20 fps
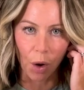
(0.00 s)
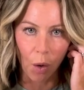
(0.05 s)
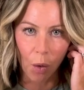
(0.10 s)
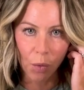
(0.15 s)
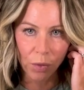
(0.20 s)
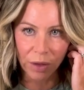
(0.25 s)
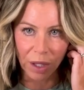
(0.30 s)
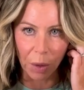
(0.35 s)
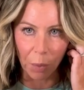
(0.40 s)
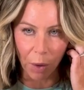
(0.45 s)

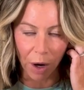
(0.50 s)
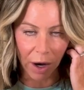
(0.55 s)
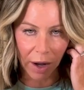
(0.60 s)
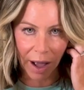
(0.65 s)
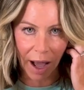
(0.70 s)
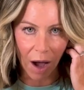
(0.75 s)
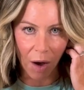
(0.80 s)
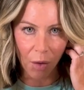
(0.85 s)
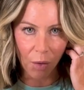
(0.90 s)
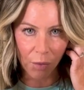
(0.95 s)
only
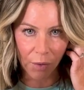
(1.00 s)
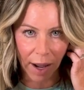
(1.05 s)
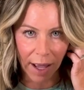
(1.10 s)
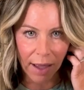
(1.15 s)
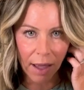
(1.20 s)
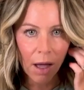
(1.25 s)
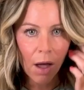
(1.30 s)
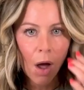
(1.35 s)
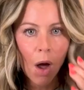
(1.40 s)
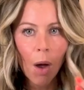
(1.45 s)
workout,
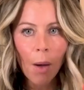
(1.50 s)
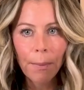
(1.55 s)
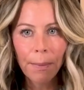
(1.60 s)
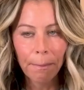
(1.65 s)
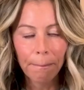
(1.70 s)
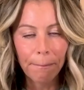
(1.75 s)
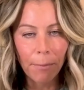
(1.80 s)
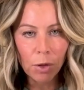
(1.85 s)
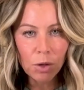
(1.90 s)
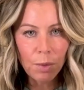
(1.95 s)
right?
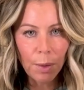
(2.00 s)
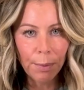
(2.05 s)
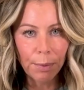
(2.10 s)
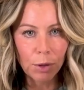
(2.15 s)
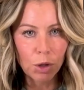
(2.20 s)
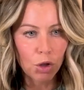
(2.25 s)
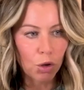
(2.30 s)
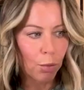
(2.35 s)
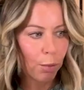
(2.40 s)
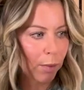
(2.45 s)
Most people
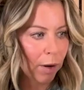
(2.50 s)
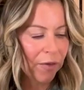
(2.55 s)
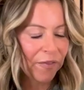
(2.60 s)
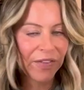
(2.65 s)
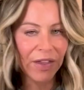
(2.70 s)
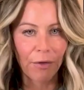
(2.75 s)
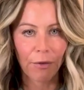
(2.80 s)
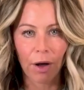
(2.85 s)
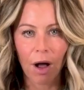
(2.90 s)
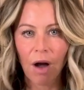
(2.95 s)
do Murph,
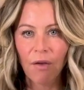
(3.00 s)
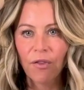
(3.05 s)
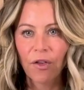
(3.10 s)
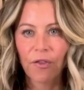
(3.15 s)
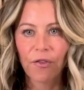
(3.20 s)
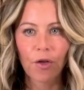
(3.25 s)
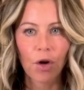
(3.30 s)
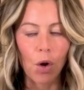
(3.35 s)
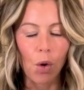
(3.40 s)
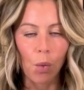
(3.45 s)
they recover
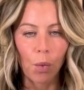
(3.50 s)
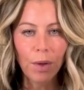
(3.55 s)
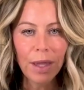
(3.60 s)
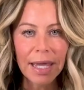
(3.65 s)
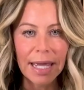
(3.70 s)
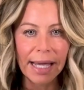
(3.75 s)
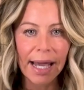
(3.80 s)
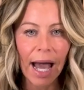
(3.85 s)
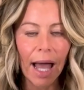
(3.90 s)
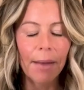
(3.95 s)
for a
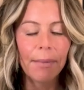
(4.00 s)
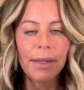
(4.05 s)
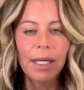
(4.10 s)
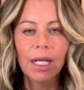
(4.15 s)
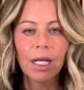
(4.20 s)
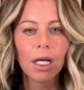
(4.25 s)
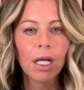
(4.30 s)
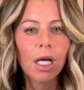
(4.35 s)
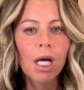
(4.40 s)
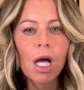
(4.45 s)
week. I
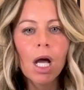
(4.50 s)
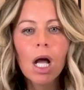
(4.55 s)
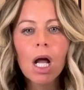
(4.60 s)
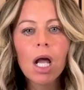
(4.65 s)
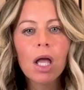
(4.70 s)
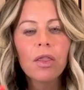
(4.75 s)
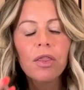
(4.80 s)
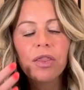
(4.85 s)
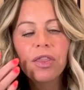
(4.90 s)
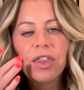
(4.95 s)
mean,
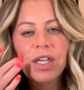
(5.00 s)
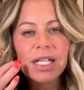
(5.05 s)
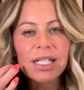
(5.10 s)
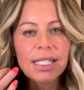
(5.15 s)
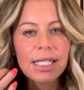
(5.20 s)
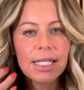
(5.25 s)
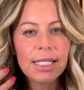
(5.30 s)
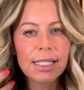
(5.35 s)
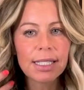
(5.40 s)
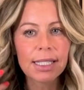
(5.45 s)

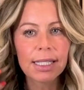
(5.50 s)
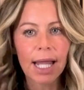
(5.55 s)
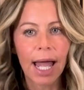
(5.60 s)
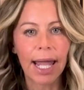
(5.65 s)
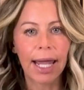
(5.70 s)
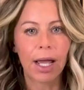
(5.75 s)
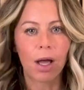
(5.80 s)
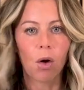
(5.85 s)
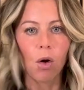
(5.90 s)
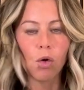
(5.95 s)
this is
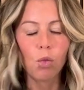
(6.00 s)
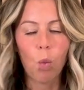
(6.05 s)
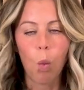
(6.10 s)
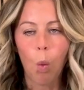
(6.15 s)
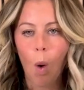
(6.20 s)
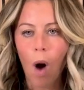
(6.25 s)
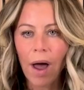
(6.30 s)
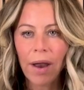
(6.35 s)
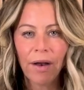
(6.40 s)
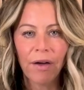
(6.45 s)
like
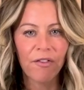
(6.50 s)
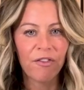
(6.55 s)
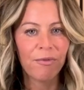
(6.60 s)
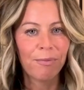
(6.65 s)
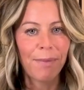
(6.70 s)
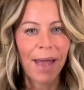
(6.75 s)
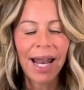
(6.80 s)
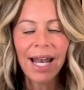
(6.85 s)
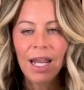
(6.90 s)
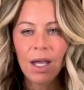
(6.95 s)
one of
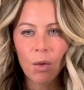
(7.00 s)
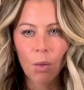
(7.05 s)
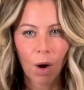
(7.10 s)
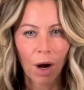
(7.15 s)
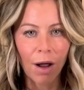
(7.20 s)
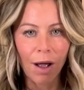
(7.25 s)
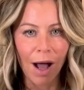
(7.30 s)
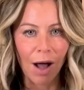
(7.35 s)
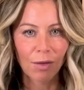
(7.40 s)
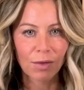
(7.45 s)
many
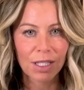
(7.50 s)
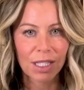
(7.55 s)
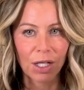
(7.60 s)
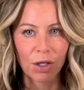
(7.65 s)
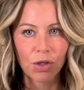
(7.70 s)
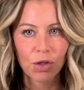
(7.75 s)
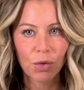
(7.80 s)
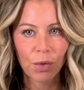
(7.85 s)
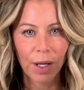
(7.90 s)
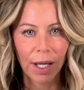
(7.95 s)
workouts
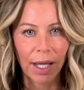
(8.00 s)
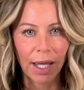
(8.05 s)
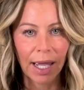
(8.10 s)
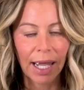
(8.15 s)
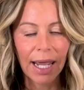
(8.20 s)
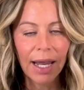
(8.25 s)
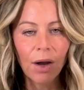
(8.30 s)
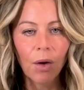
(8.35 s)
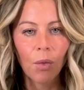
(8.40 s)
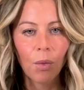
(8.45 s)
they're doing
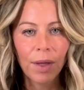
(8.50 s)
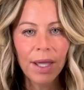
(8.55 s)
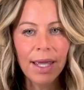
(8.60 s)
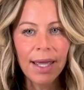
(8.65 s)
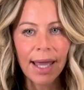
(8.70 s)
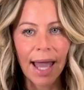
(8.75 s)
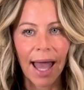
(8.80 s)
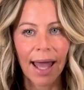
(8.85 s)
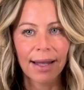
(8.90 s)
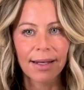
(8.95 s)
in a
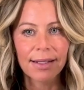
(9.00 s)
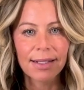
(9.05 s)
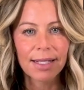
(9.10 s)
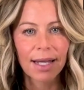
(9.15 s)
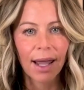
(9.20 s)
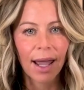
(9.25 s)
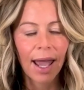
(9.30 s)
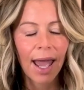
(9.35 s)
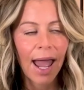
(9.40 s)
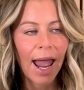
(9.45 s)
weekend.
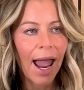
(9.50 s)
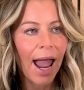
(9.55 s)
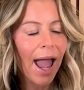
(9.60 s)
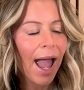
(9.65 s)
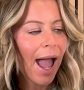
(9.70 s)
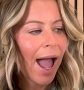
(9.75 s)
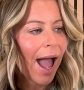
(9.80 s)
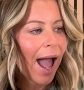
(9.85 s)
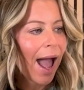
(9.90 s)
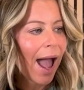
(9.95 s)

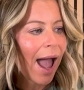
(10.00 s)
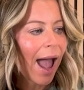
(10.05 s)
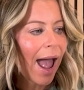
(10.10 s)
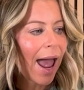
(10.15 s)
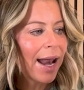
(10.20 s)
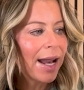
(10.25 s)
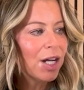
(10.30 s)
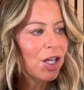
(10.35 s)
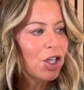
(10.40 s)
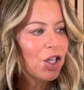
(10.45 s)

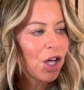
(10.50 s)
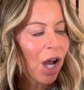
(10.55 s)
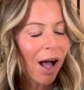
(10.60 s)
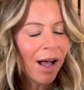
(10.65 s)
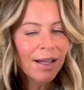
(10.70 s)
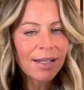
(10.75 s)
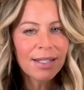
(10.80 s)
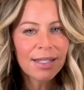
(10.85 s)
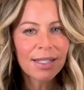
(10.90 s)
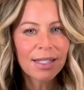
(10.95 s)
And it
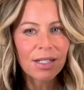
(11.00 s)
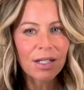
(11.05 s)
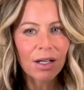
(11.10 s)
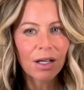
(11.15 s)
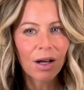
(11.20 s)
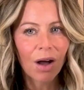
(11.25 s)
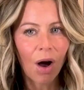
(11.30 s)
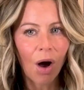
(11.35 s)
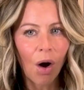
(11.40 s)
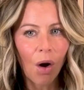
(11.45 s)
just
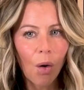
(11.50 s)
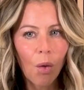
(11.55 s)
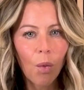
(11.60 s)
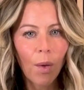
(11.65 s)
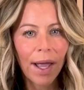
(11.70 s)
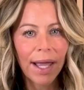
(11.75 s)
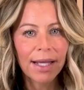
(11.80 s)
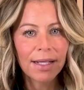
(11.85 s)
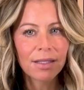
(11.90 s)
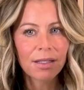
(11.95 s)

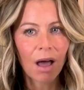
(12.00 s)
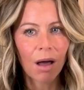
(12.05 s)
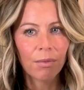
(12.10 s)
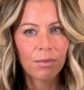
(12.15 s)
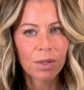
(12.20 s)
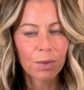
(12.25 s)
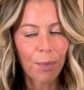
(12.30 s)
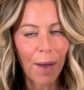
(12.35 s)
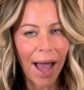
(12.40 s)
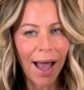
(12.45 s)
always
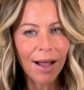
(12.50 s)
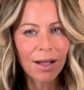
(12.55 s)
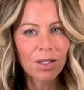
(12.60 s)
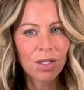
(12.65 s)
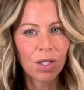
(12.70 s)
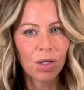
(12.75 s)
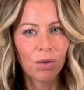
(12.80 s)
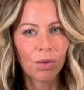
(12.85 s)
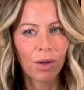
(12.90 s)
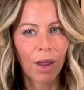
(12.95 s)
comes back
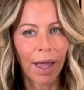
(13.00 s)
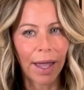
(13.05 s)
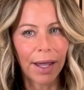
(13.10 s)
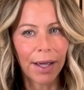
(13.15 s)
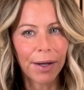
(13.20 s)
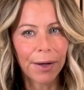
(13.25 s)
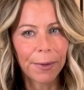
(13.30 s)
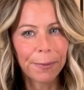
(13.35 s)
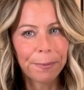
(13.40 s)
to like,